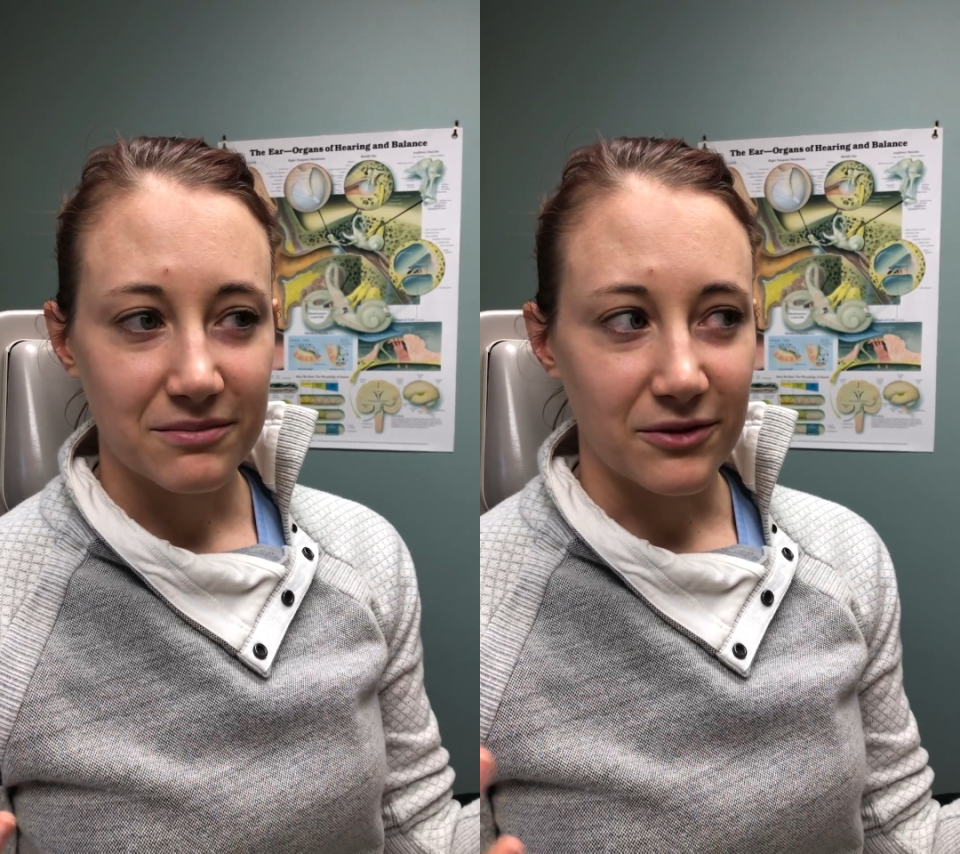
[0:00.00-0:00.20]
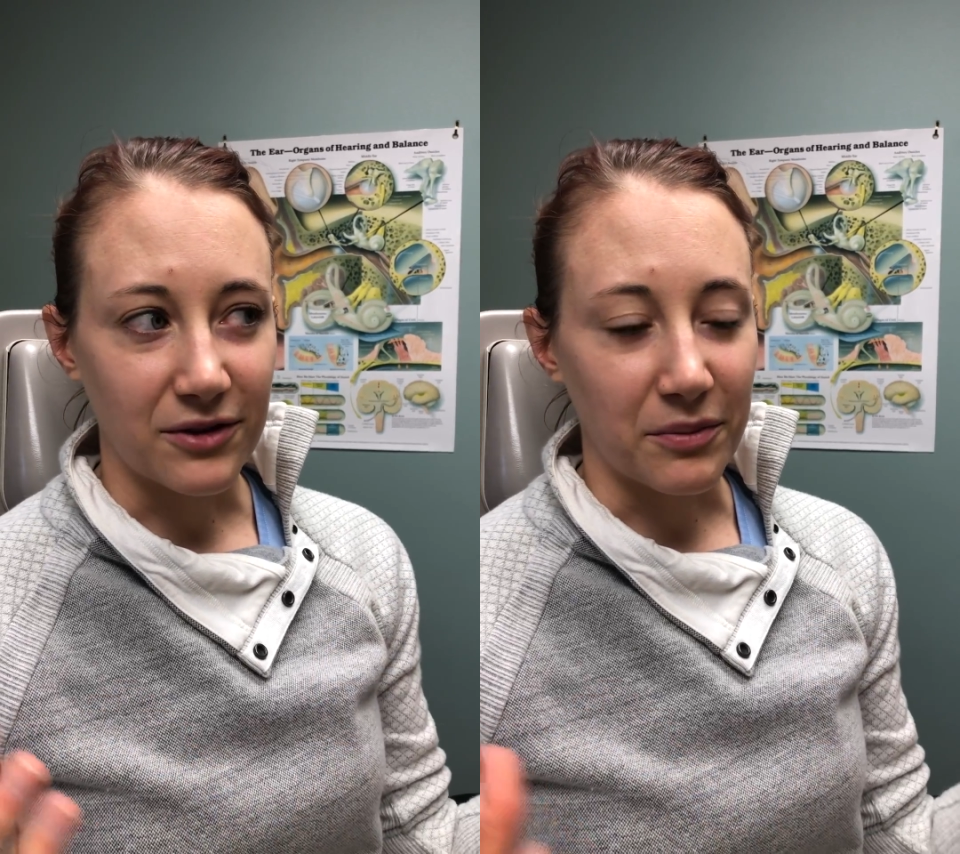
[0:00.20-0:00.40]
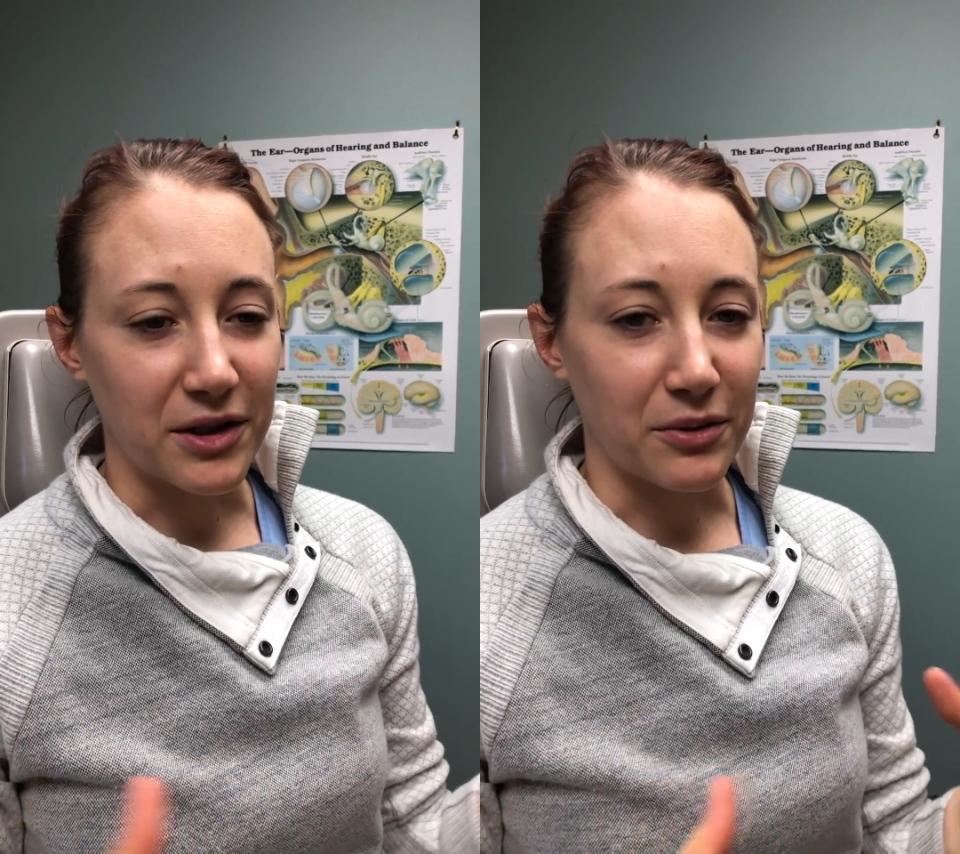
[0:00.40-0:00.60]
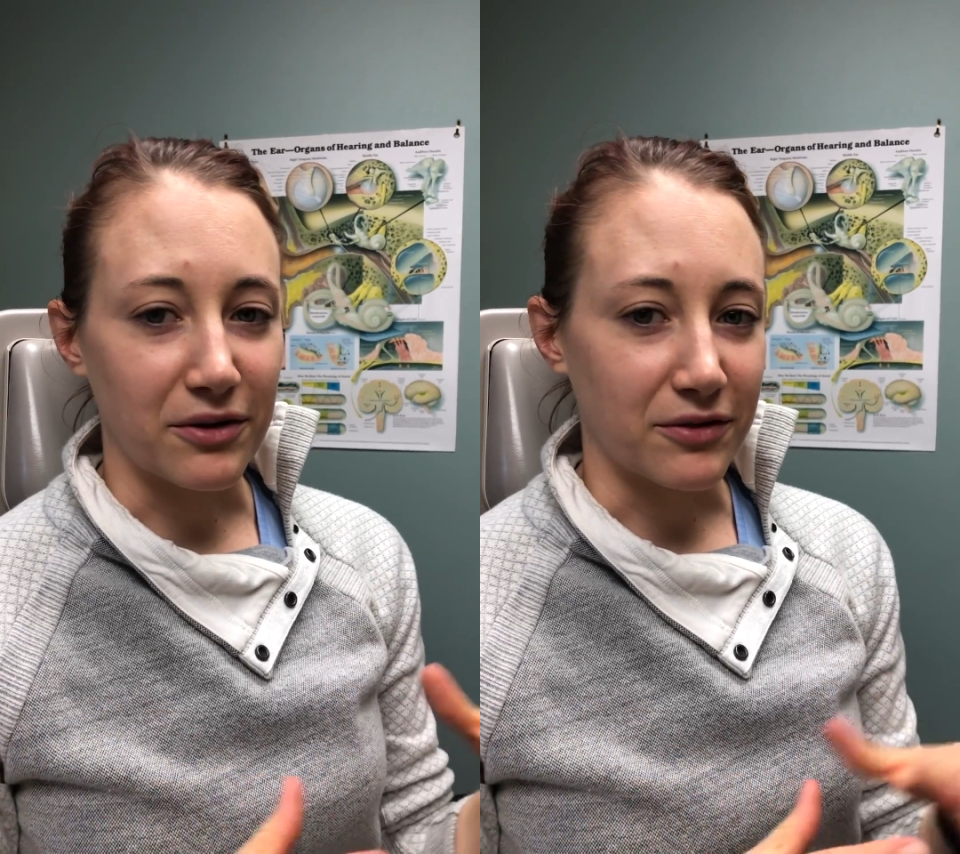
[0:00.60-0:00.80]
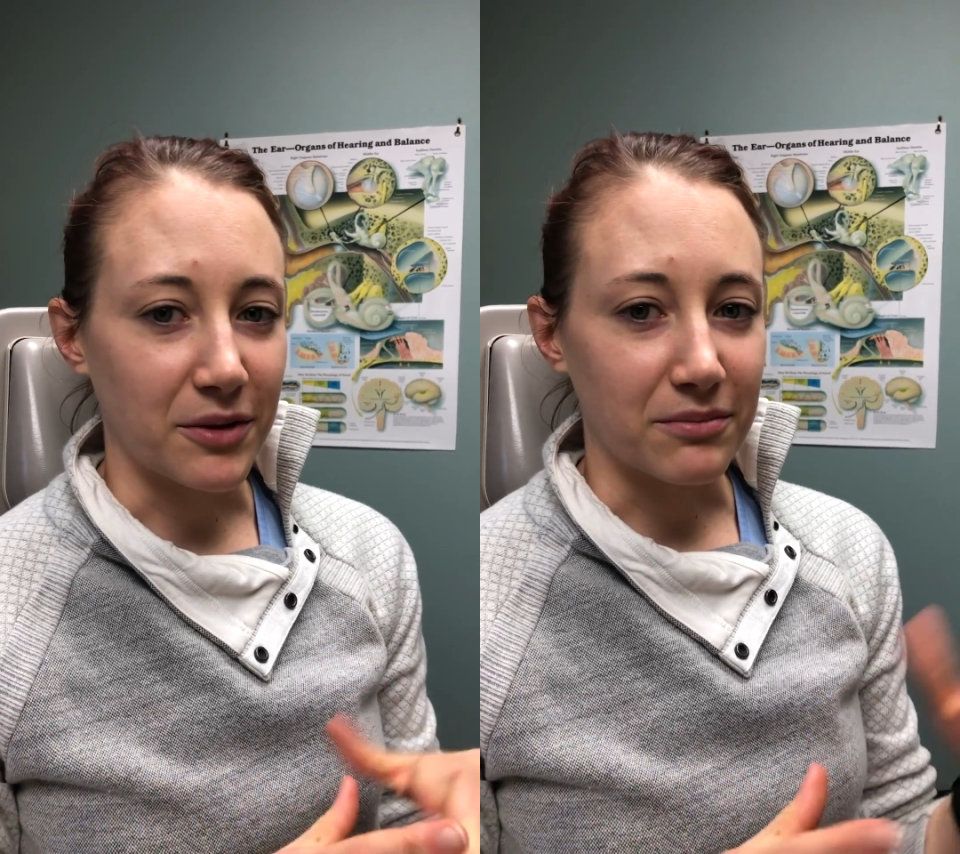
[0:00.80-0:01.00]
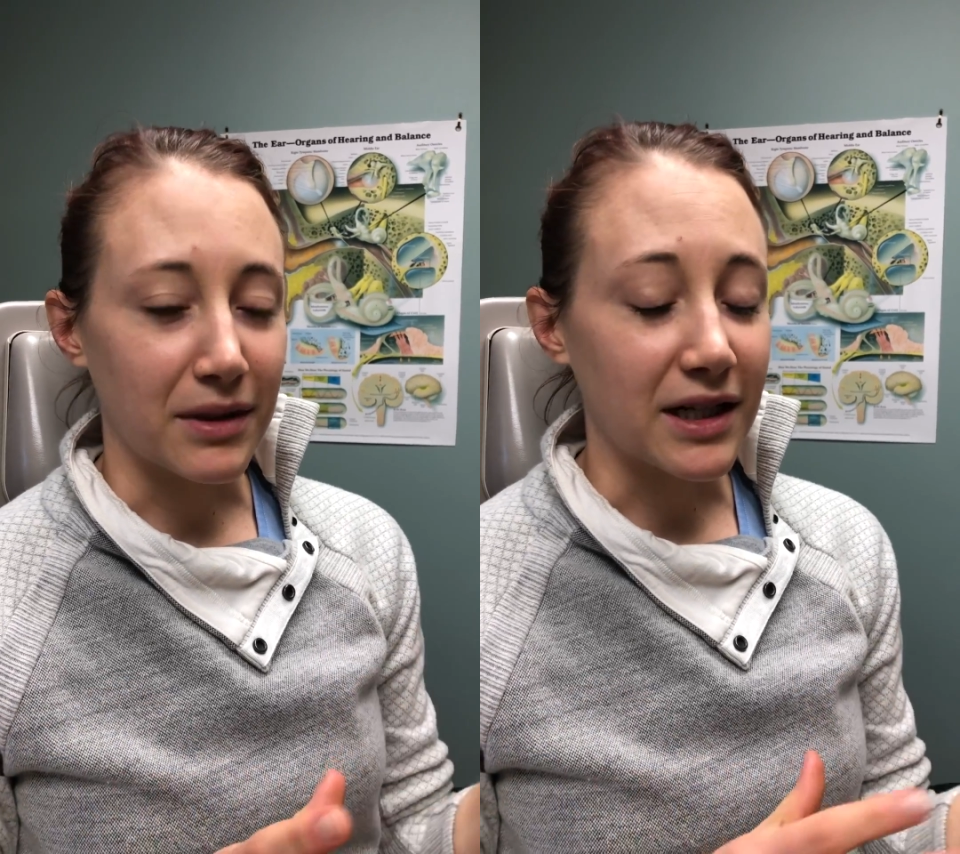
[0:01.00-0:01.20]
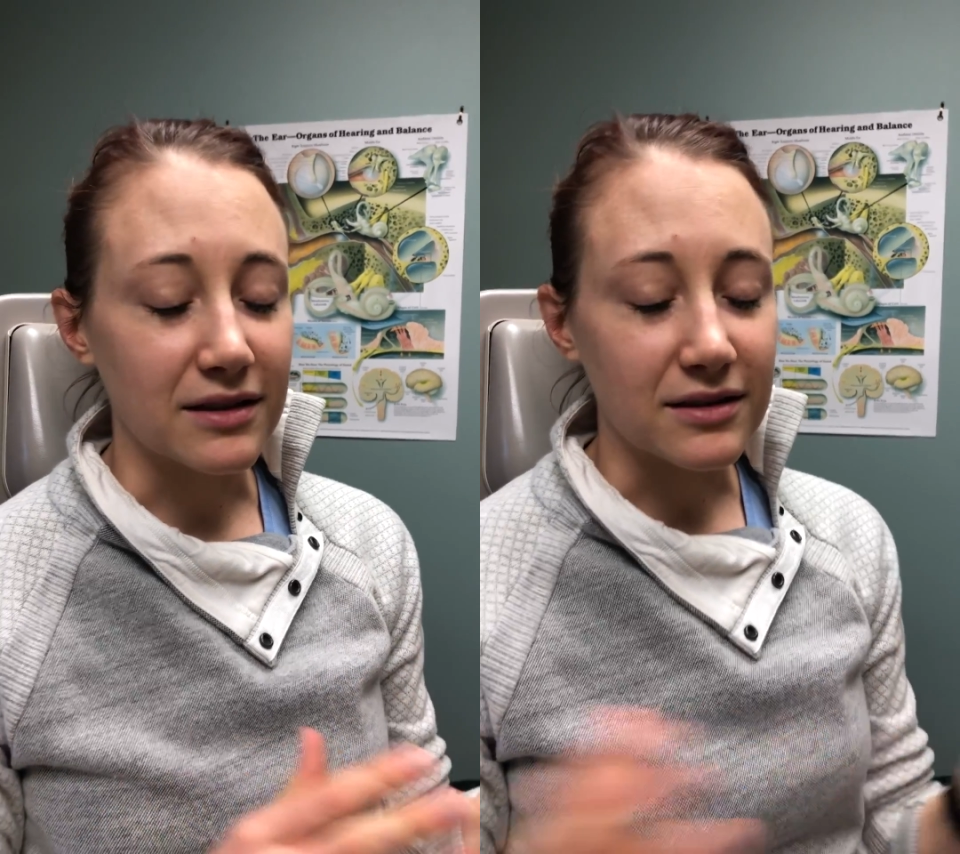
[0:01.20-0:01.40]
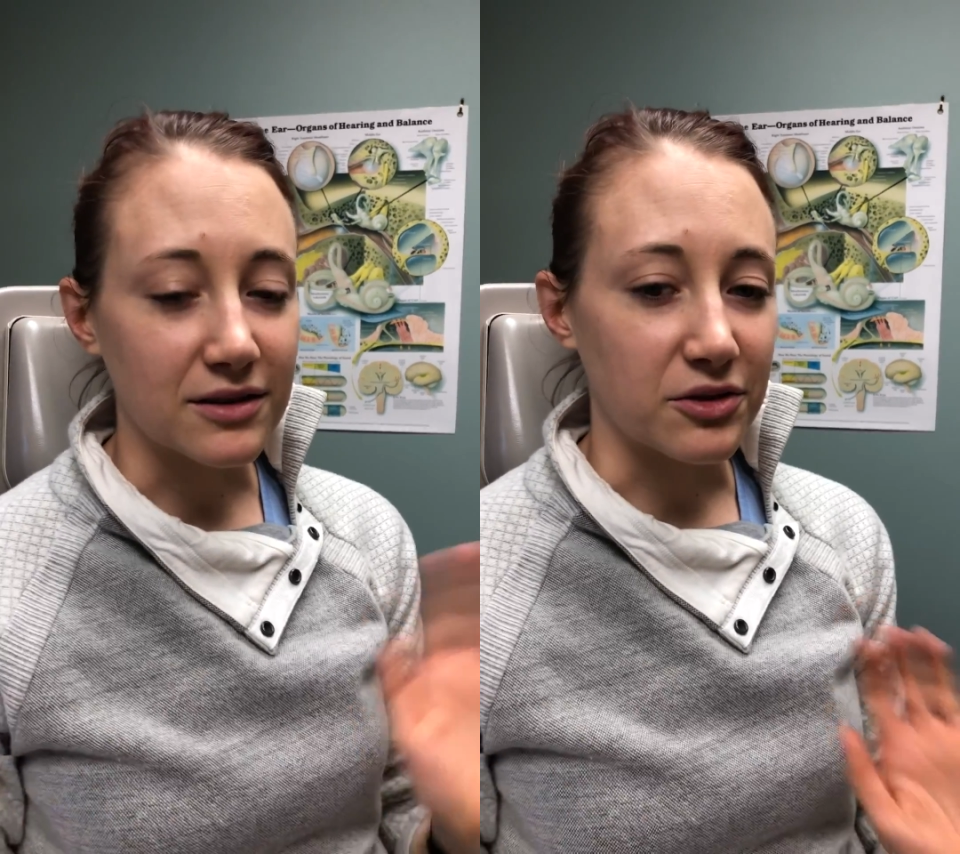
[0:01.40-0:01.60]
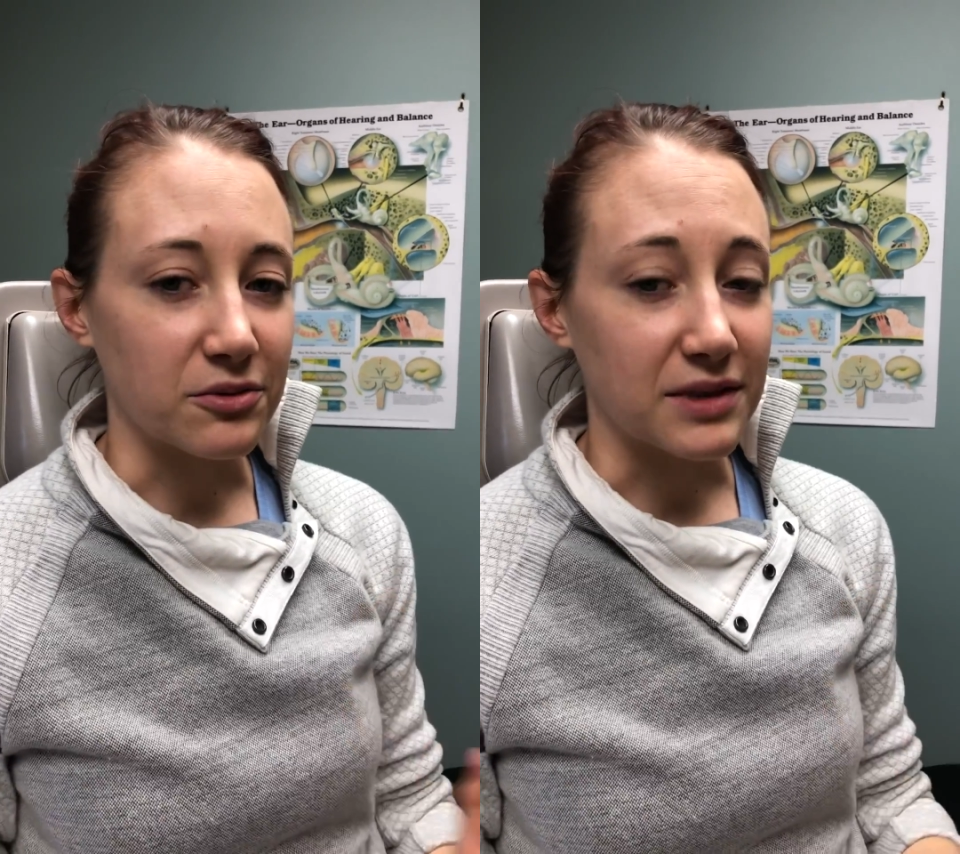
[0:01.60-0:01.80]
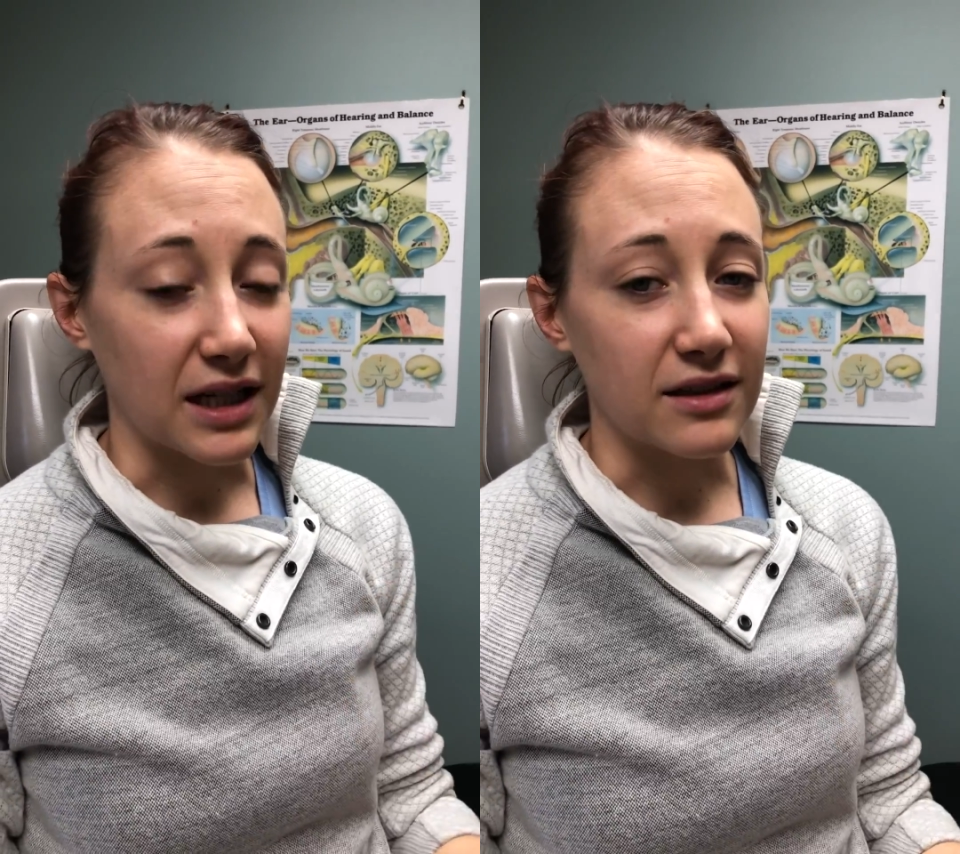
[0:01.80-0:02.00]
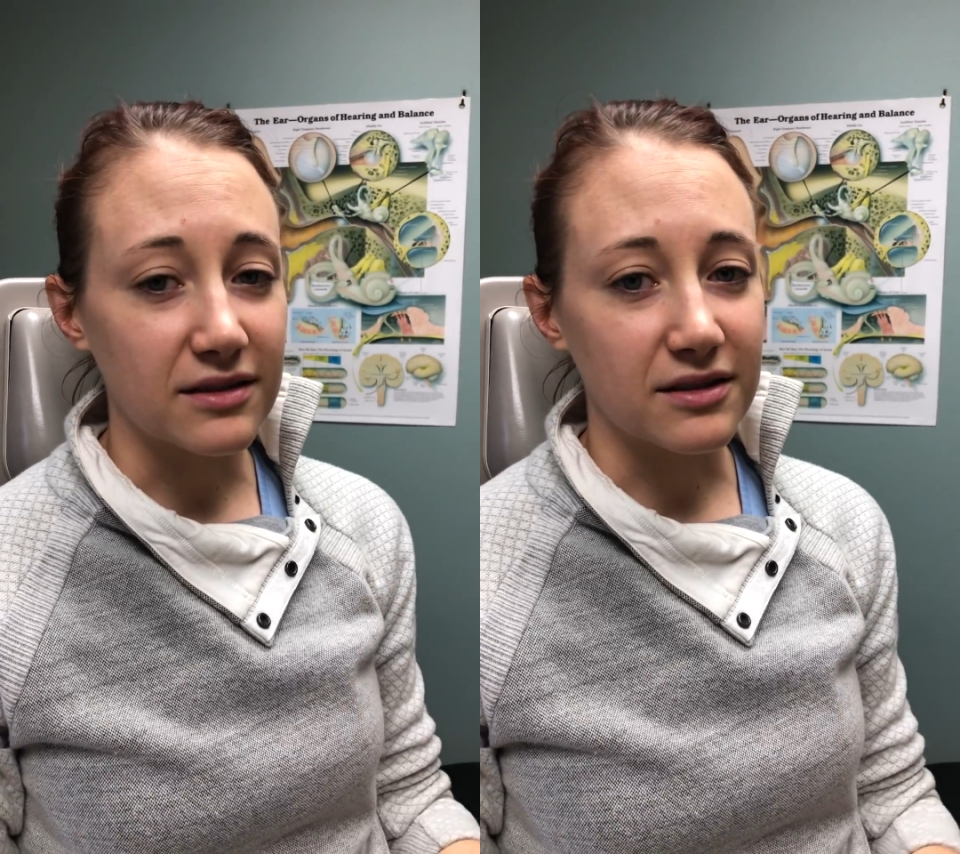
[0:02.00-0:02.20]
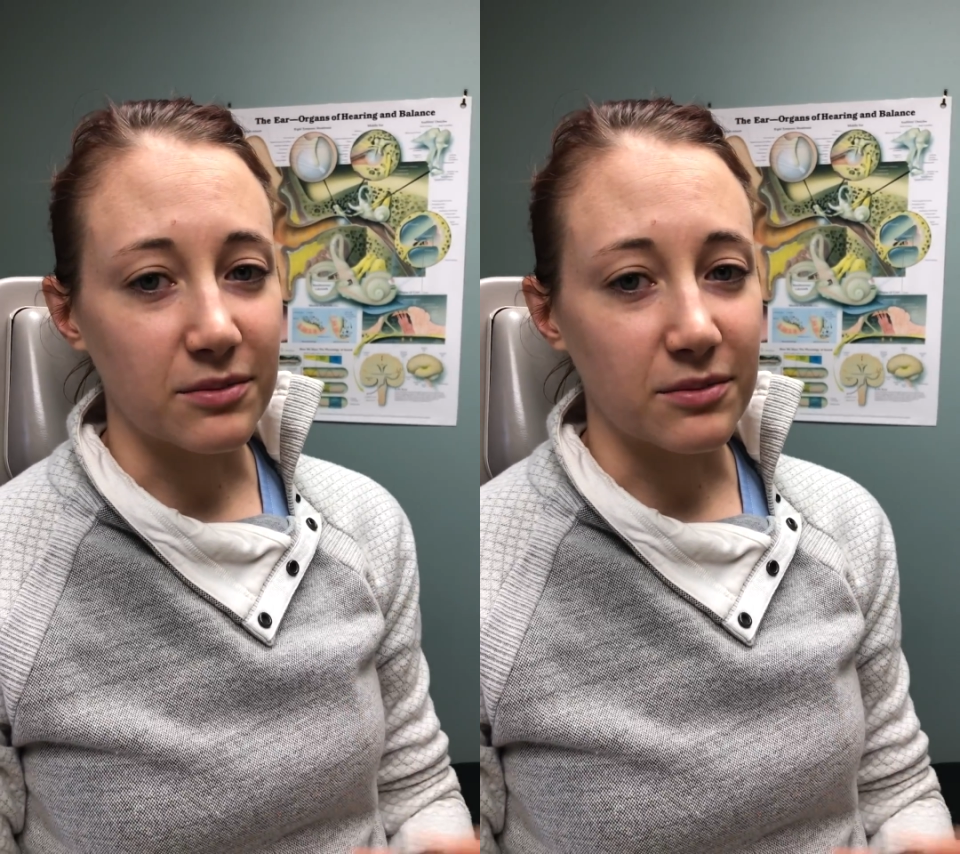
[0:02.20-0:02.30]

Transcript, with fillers: from anywhere from minutes to days,